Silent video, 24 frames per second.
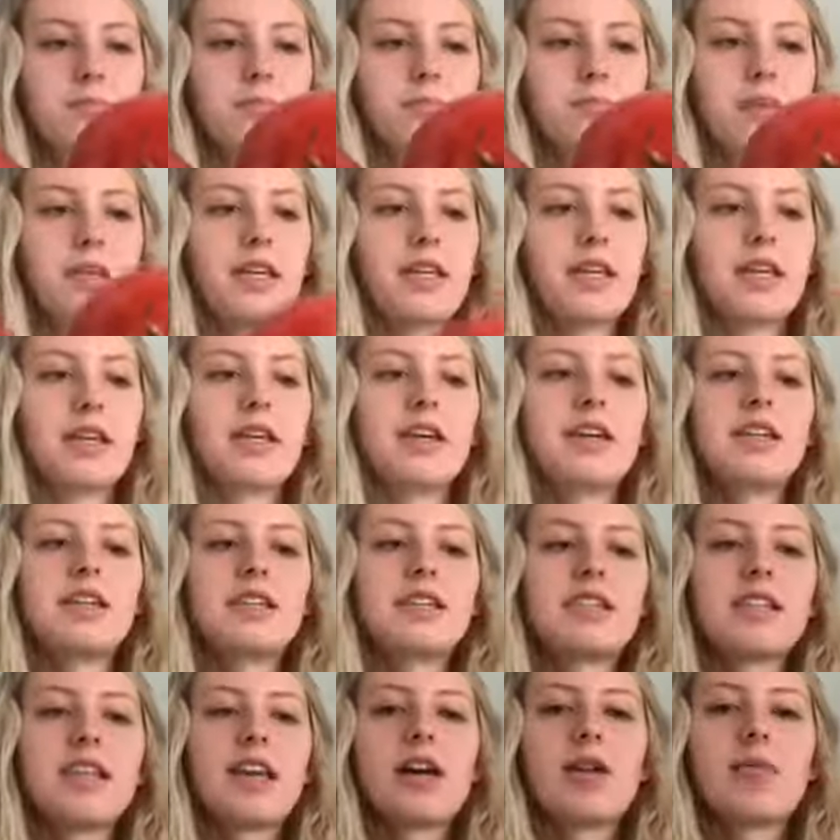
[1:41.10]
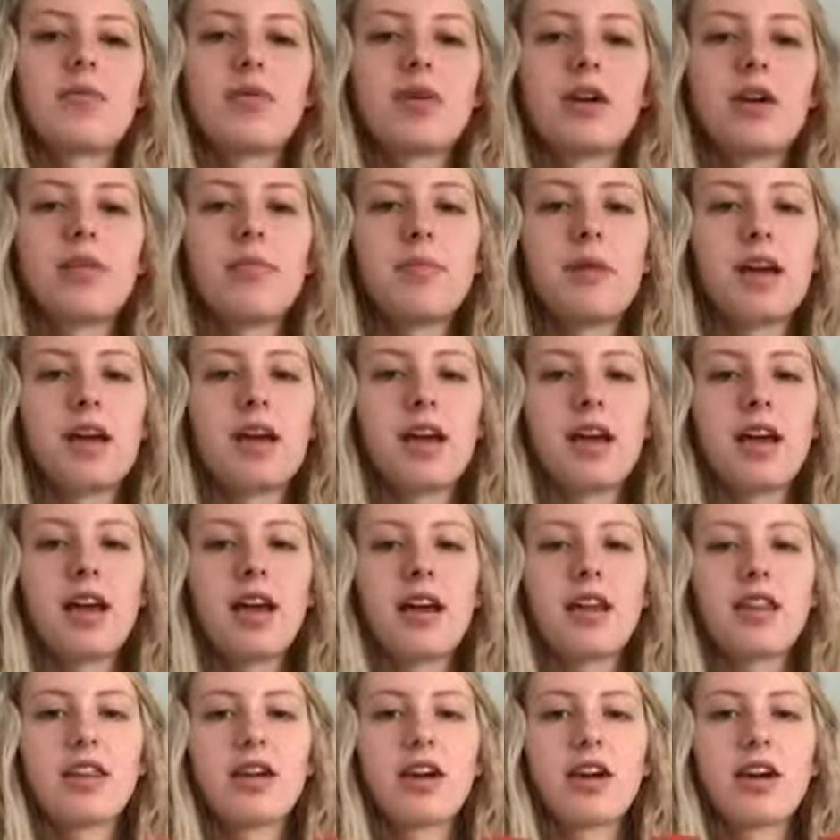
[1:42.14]
because they are pretty big
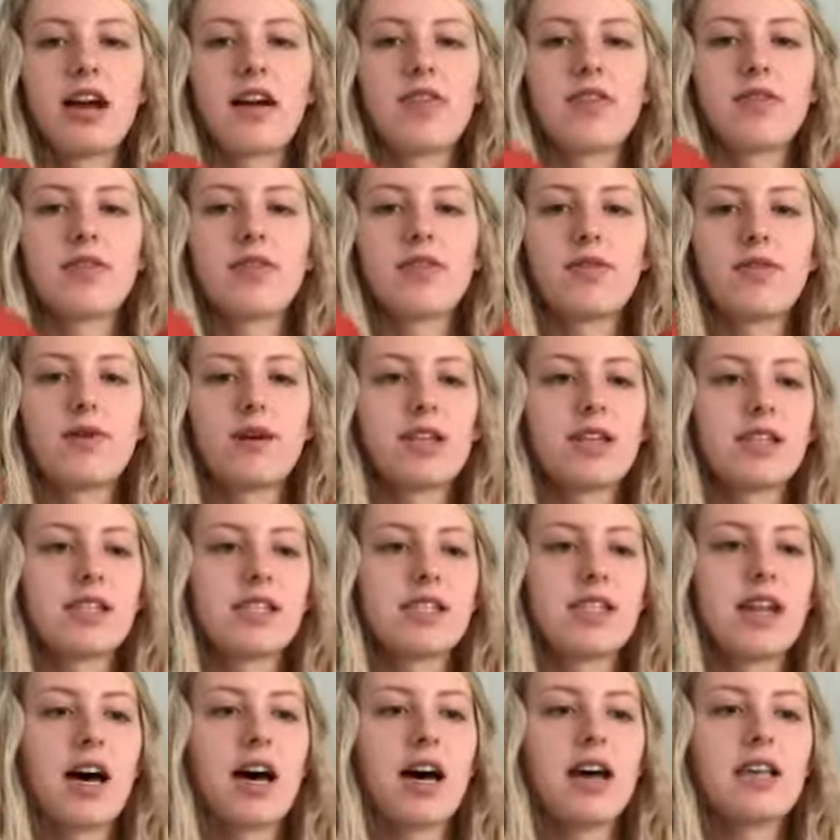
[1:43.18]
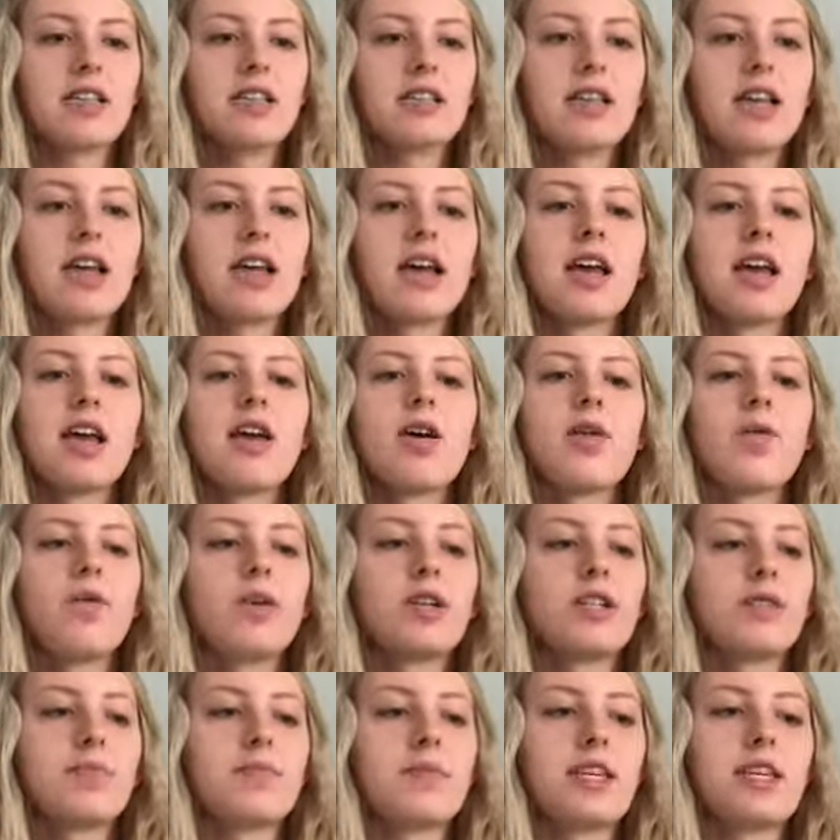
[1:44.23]
and they're heavy for its size,
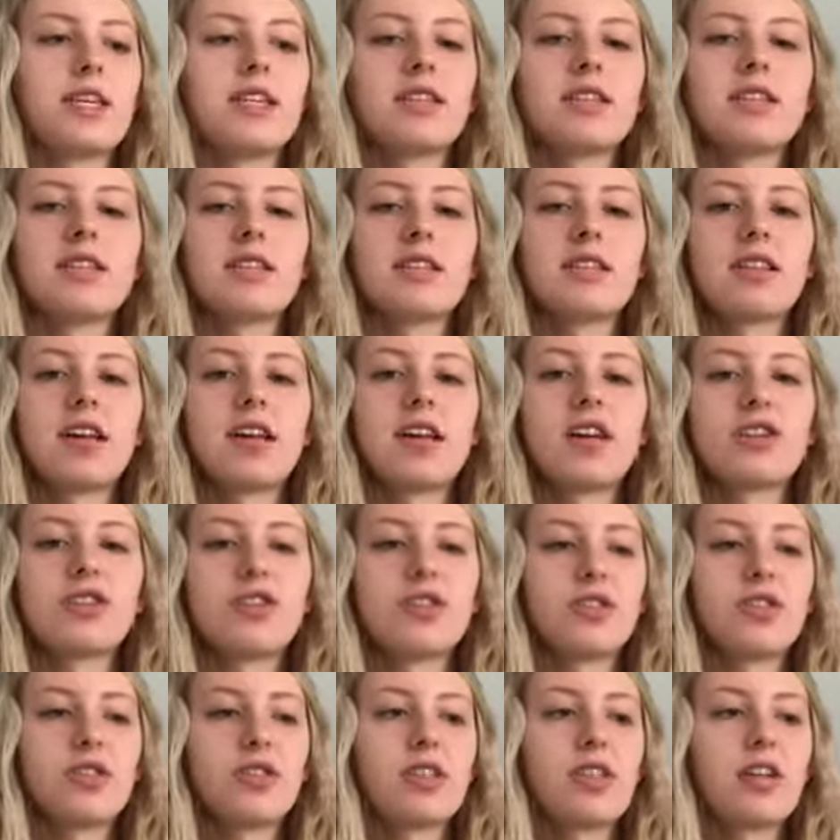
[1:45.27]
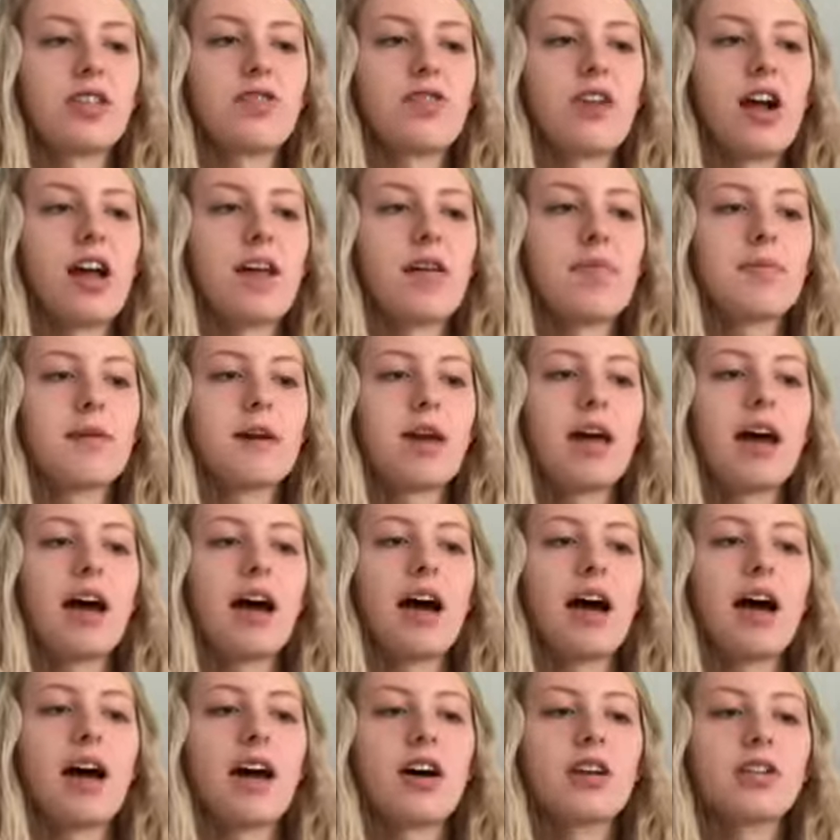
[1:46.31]
which means that they are juicy and ripe.
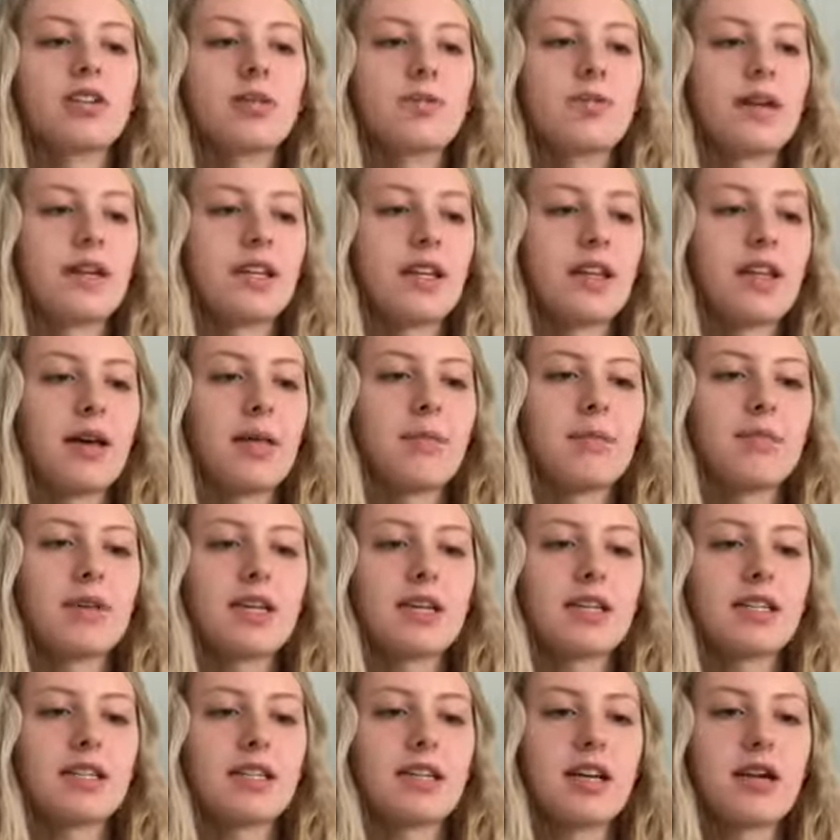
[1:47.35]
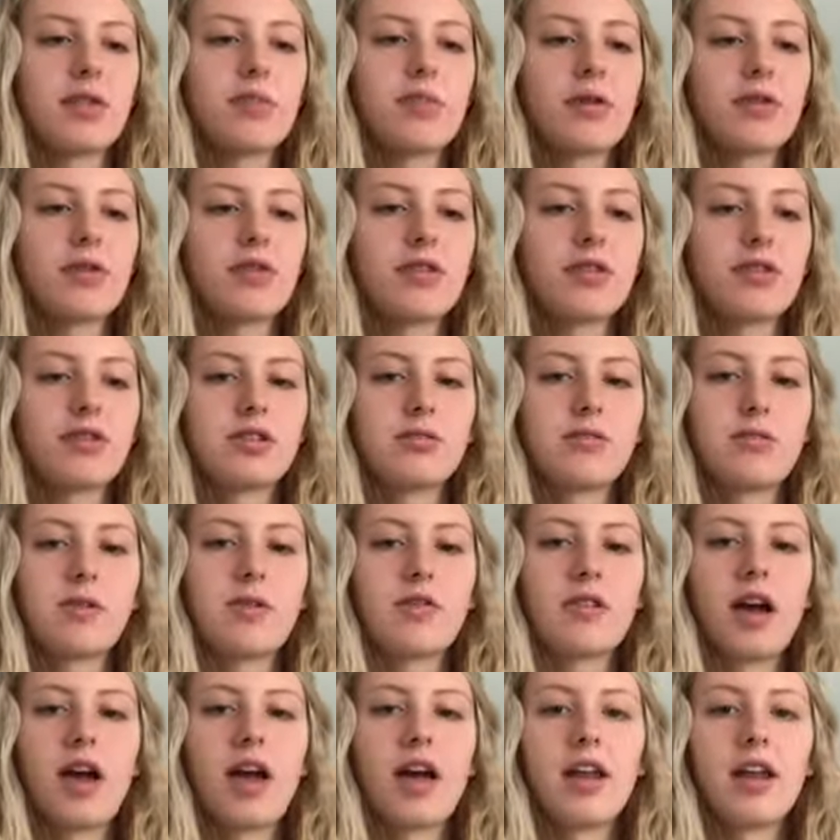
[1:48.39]
I also picked them because they're both super
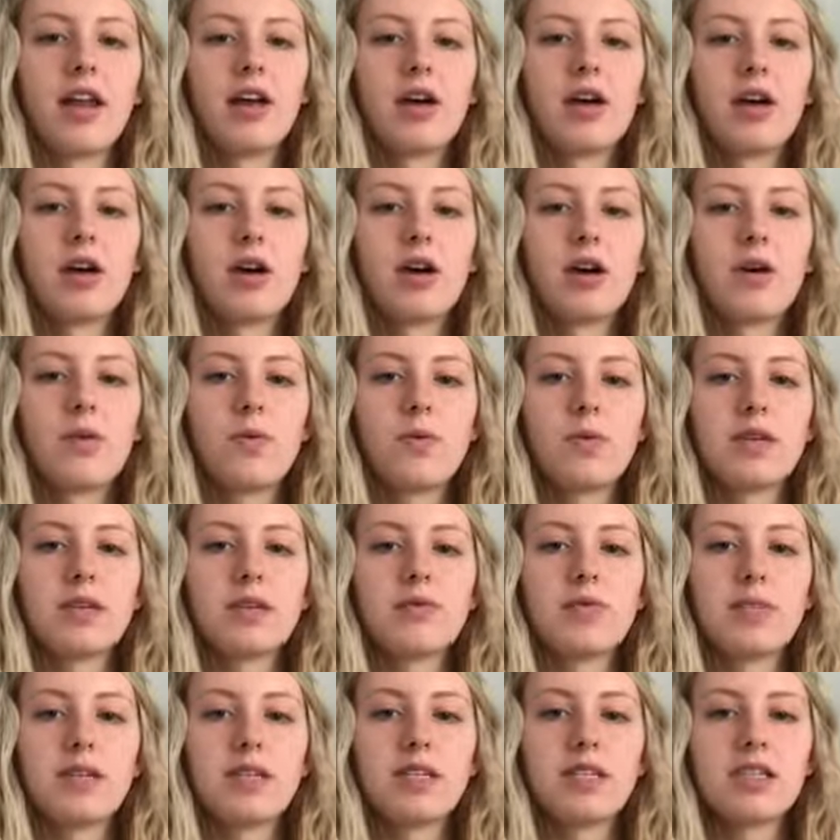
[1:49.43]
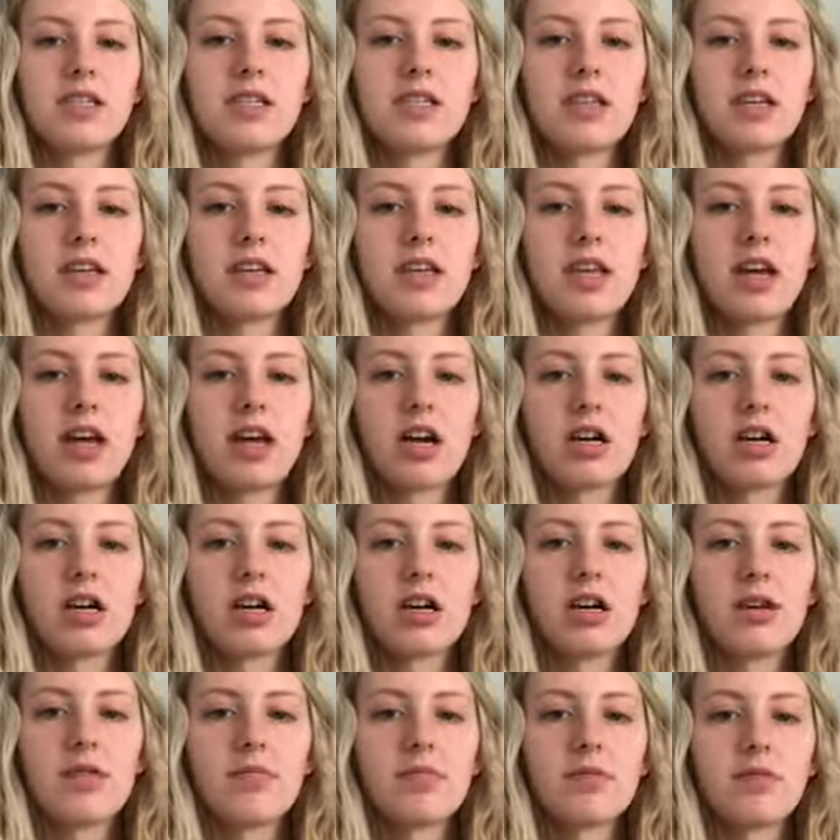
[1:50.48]
red, which means that they are
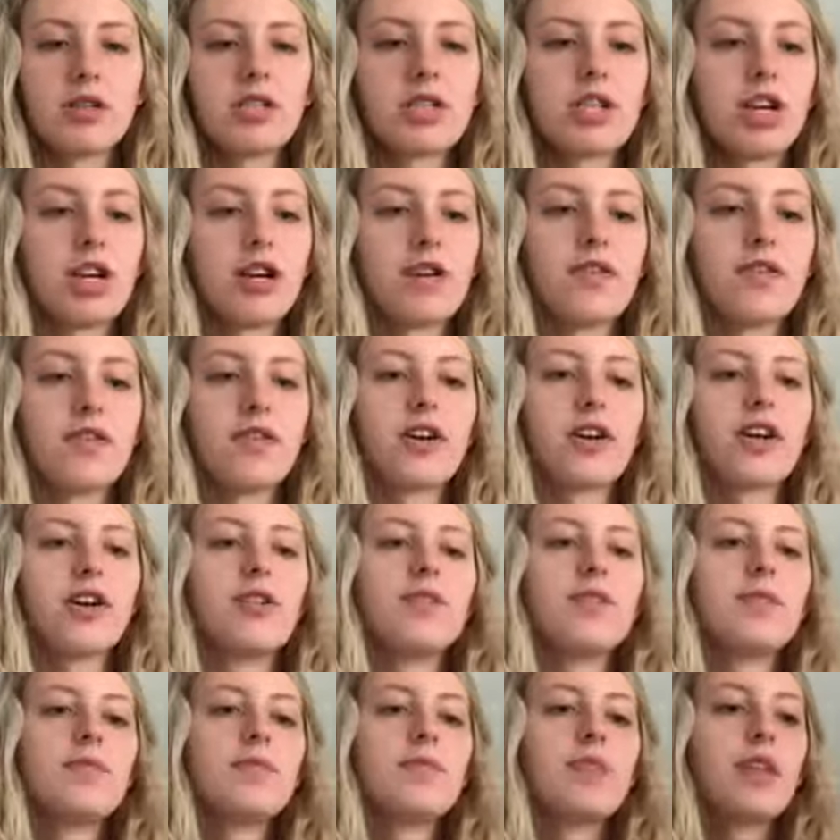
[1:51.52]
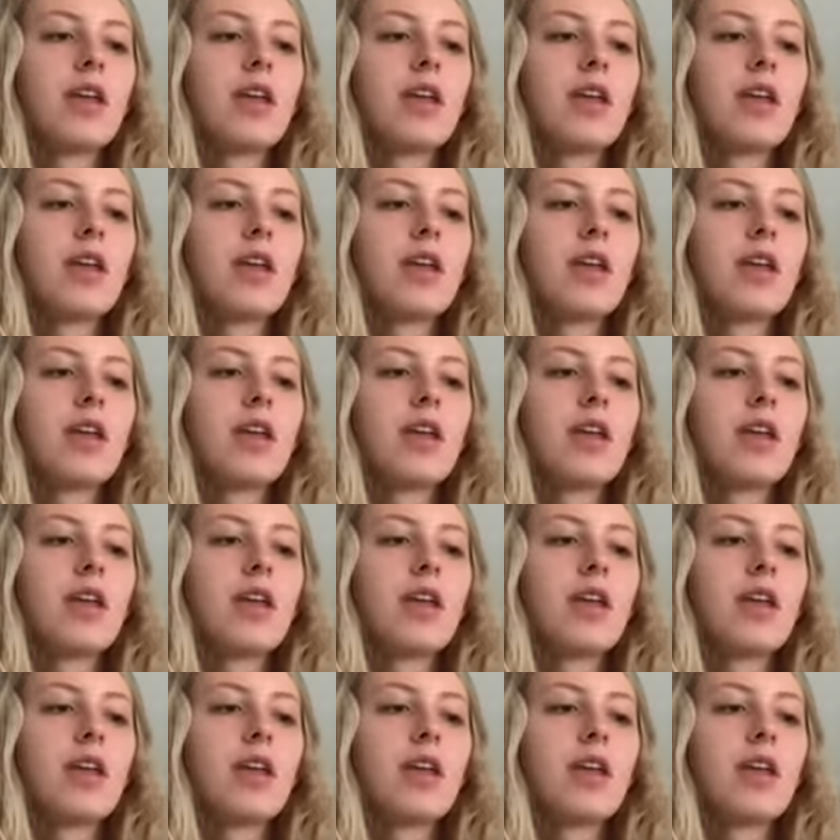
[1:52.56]
a mature fruit.